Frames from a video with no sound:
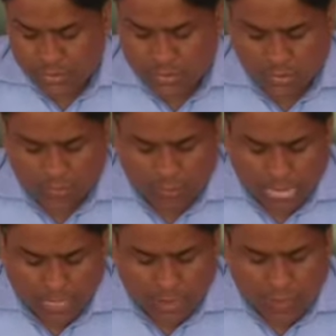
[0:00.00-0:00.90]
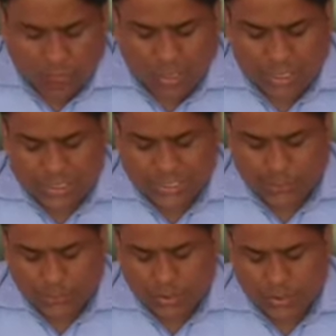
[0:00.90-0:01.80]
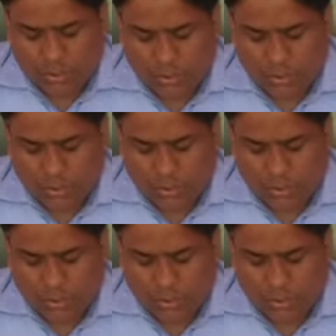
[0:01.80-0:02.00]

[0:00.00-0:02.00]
So water supports